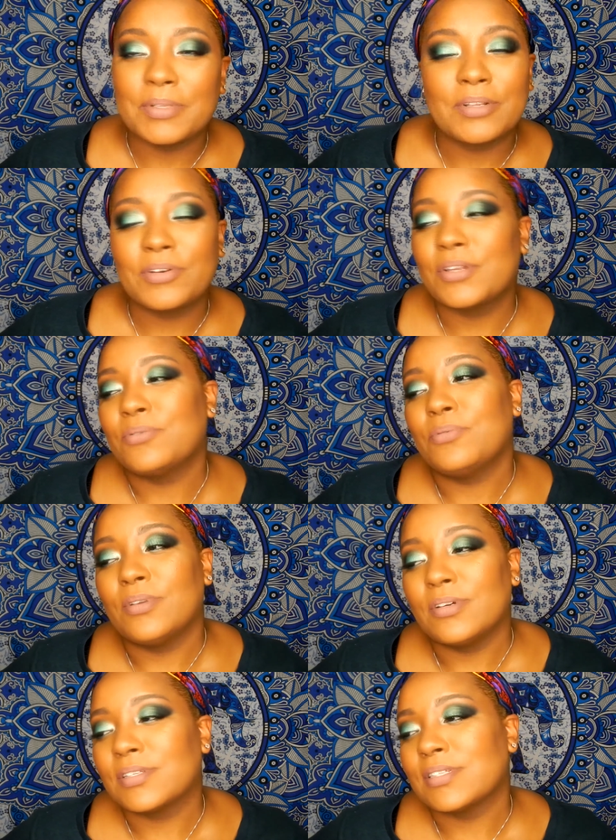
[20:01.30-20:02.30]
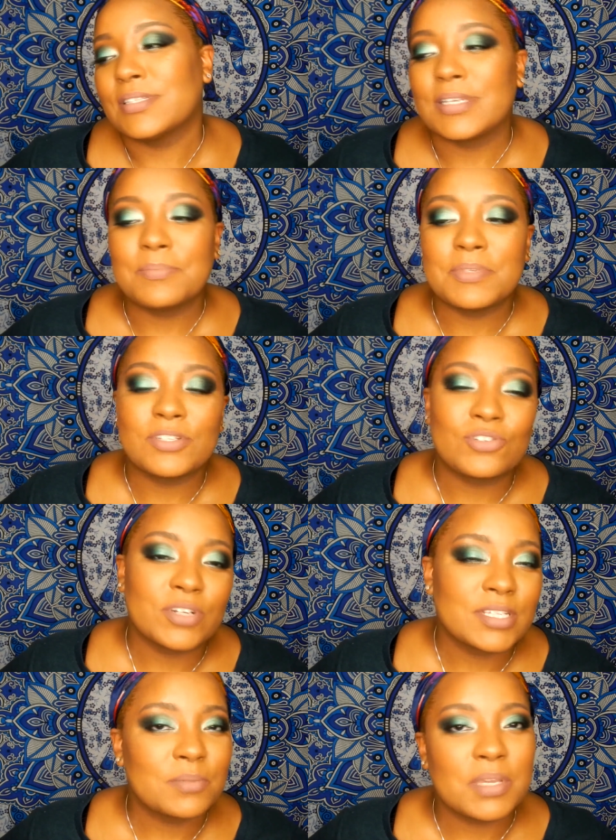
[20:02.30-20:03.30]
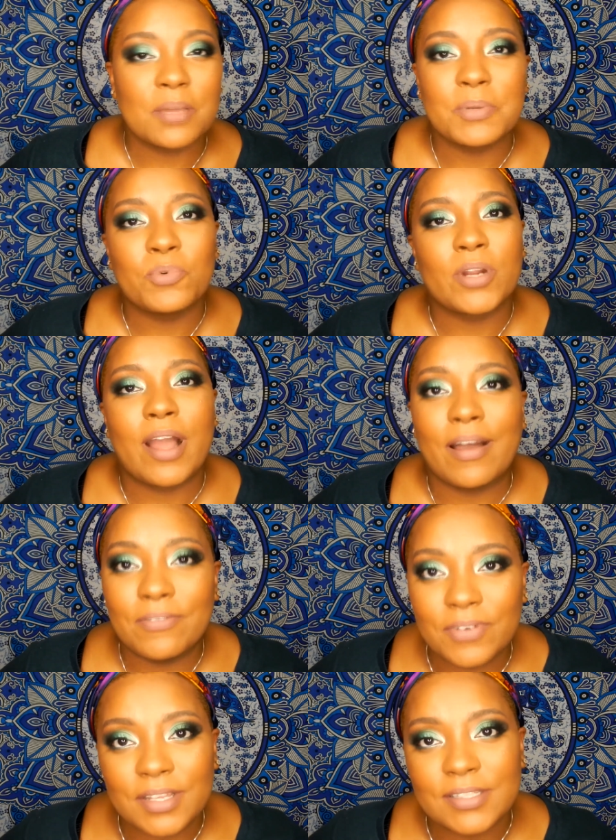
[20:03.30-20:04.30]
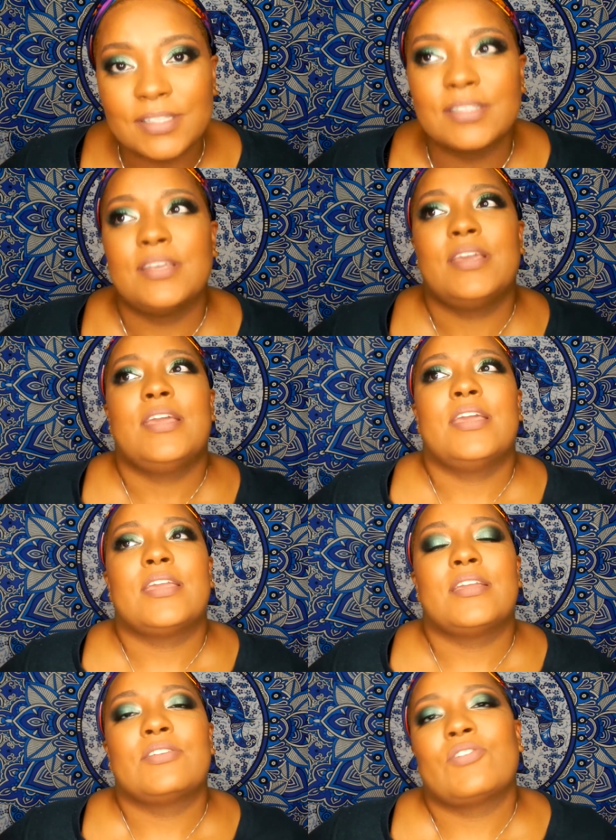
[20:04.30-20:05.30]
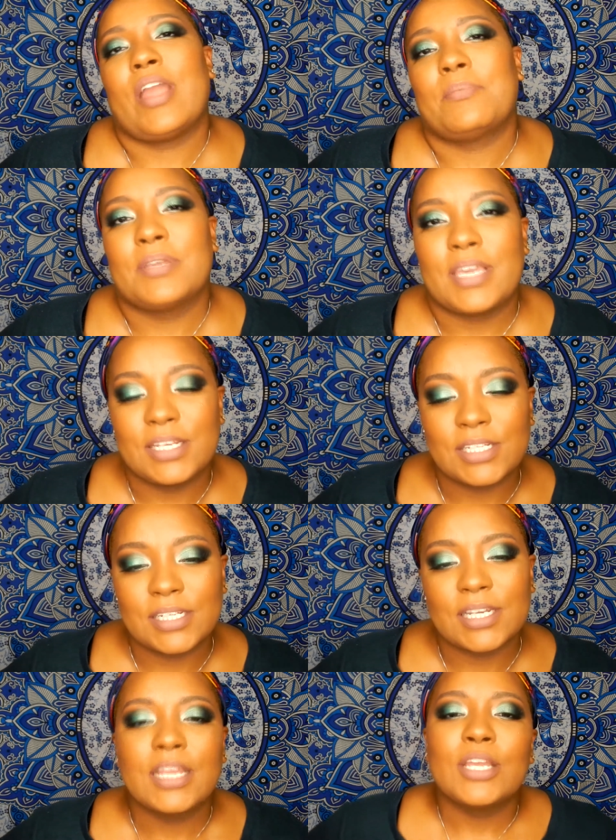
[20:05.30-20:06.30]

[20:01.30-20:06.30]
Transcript: and learning new looks and tips and tricks and becoming more confident in your application.